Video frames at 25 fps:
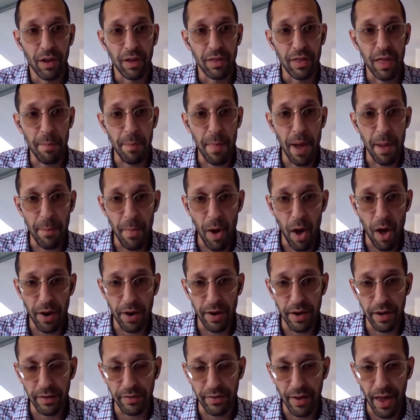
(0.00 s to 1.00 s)
that
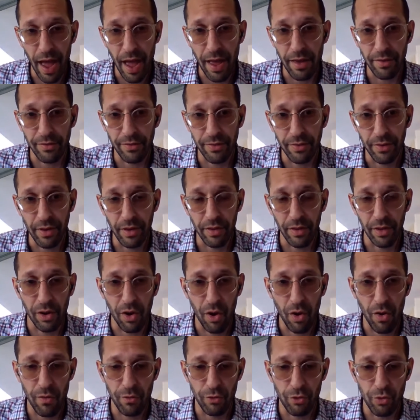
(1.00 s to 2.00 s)
Maimonides has in the
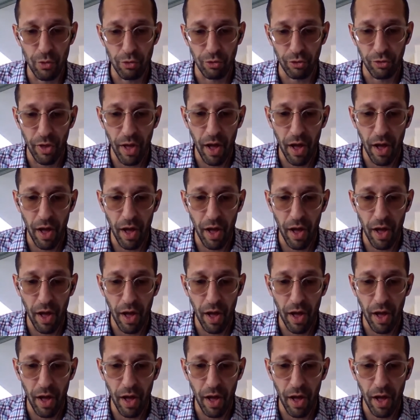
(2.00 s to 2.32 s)
Code of Jewish